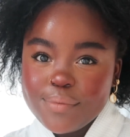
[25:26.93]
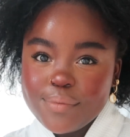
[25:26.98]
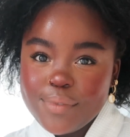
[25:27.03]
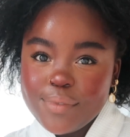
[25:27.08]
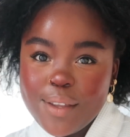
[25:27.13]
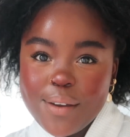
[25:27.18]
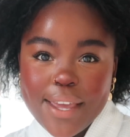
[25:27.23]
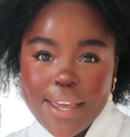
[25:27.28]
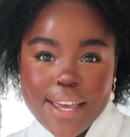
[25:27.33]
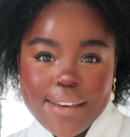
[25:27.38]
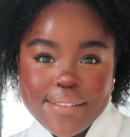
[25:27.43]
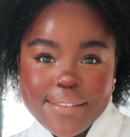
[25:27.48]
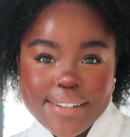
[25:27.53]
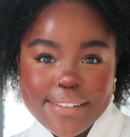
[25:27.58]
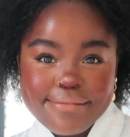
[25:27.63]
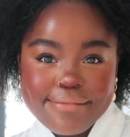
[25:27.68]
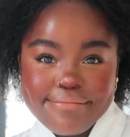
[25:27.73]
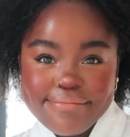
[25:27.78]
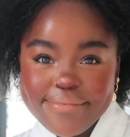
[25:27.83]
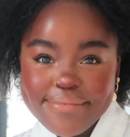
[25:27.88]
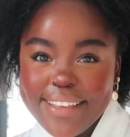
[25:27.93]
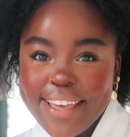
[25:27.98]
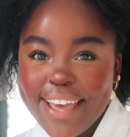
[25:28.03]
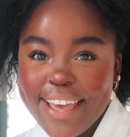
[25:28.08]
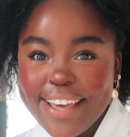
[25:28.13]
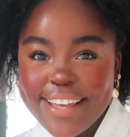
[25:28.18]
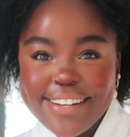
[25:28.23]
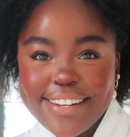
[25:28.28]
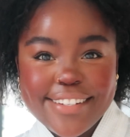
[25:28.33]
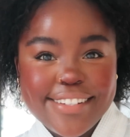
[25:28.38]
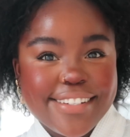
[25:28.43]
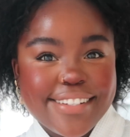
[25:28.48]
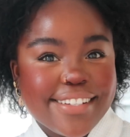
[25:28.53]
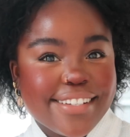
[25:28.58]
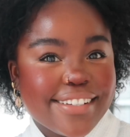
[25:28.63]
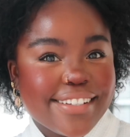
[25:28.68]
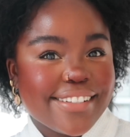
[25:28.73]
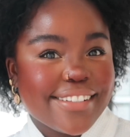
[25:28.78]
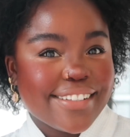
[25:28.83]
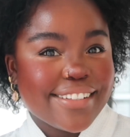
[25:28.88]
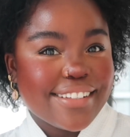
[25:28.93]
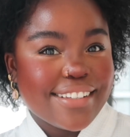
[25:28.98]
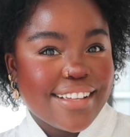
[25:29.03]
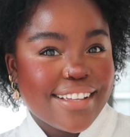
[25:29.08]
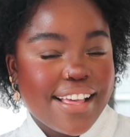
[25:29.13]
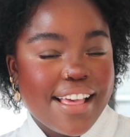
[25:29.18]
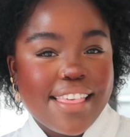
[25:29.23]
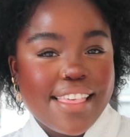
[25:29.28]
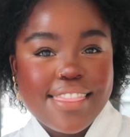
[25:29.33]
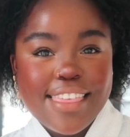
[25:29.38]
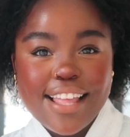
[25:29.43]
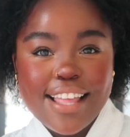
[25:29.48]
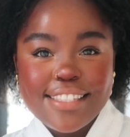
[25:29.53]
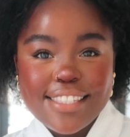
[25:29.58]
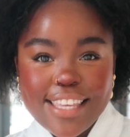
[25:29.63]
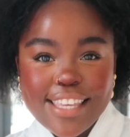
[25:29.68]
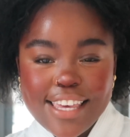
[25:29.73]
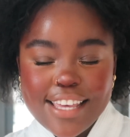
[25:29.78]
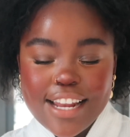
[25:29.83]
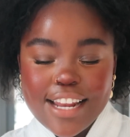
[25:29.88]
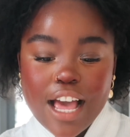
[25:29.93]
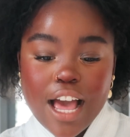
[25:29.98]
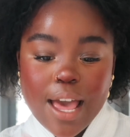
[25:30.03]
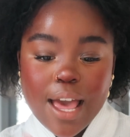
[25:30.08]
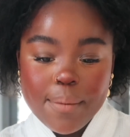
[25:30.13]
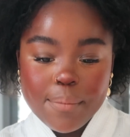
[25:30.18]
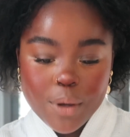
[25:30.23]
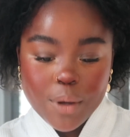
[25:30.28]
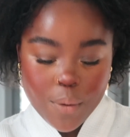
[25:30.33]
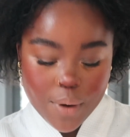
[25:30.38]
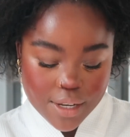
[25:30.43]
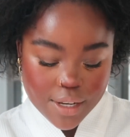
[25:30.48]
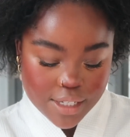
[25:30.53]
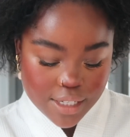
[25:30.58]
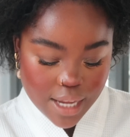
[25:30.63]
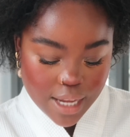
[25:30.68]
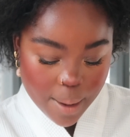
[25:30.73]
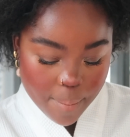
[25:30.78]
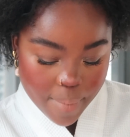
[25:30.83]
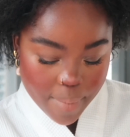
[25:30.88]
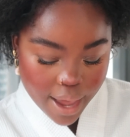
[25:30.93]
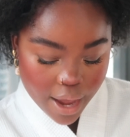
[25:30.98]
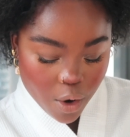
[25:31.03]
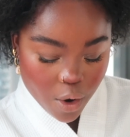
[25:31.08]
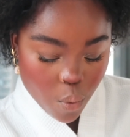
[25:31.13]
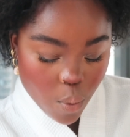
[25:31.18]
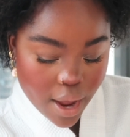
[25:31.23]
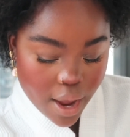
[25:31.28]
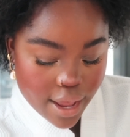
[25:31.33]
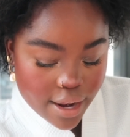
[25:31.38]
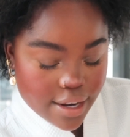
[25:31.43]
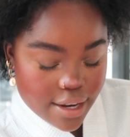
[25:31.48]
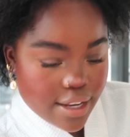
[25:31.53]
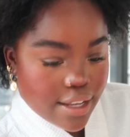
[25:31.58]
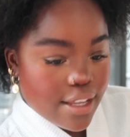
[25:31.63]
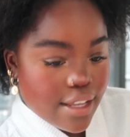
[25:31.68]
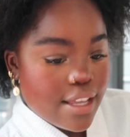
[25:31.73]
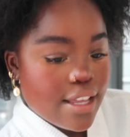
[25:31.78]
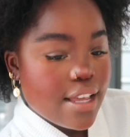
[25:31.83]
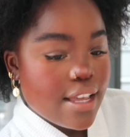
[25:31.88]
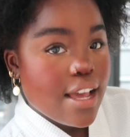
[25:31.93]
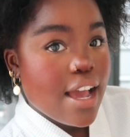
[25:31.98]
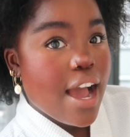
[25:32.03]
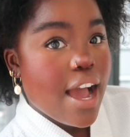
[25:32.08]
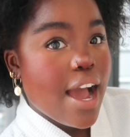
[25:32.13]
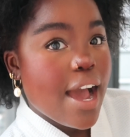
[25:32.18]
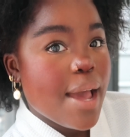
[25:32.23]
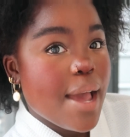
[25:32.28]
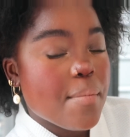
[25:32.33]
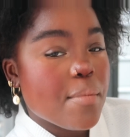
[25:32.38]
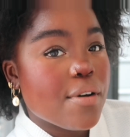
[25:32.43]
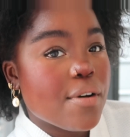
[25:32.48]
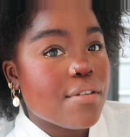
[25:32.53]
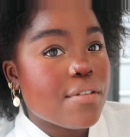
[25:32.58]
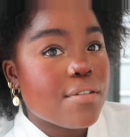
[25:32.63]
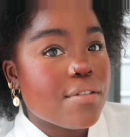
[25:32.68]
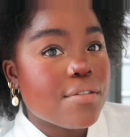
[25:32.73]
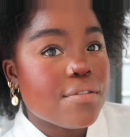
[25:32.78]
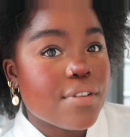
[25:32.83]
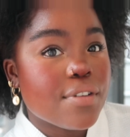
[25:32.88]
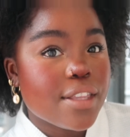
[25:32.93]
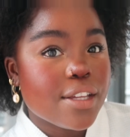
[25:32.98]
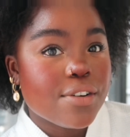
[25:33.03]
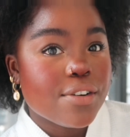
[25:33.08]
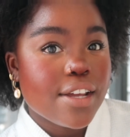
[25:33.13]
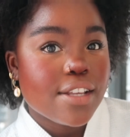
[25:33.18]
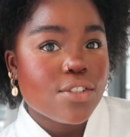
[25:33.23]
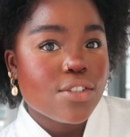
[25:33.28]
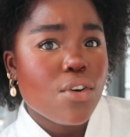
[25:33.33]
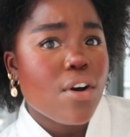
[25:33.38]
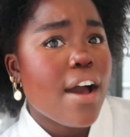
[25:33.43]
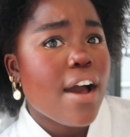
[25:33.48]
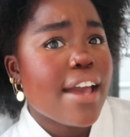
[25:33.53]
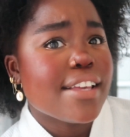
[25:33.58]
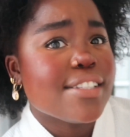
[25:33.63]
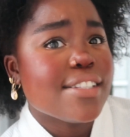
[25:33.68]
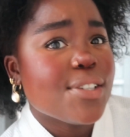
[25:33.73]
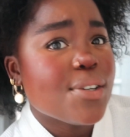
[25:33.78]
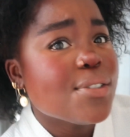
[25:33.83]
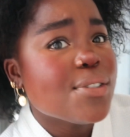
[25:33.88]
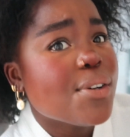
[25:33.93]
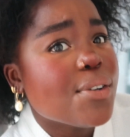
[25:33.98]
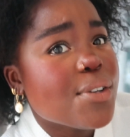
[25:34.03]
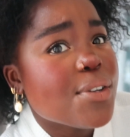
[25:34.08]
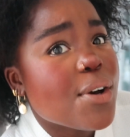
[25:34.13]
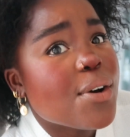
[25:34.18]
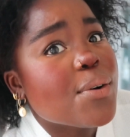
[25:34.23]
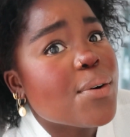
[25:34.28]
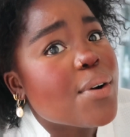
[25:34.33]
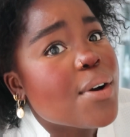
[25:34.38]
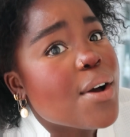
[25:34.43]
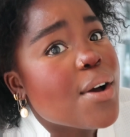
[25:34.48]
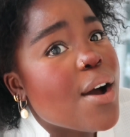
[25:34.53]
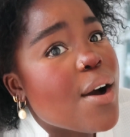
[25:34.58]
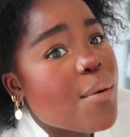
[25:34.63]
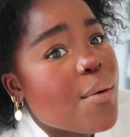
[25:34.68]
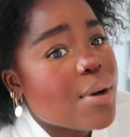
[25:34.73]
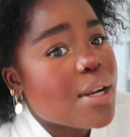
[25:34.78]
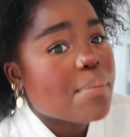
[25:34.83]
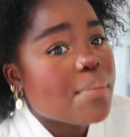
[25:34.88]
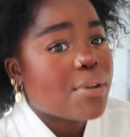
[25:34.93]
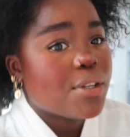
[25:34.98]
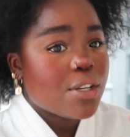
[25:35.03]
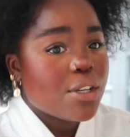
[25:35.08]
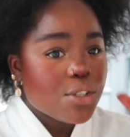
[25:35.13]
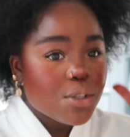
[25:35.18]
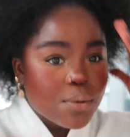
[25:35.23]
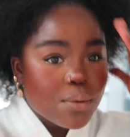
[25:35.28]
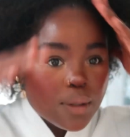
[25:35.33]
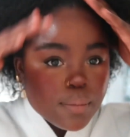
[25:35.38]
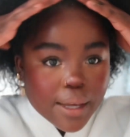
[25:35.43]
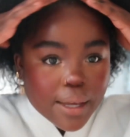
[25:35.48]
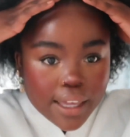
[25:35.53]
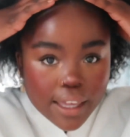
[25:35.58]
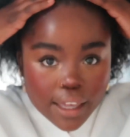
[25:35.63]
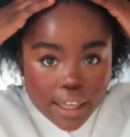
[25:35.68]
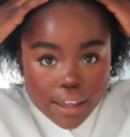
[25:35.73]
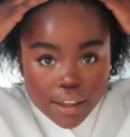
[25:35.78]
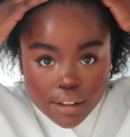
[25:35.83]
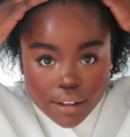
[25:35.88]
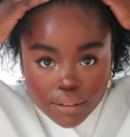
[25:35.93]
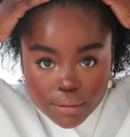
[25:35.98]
No, I haven't. And that's it. I'm going to come back when I'm fully dressed. Oh, I still don't know what I'm gonna do with my hair.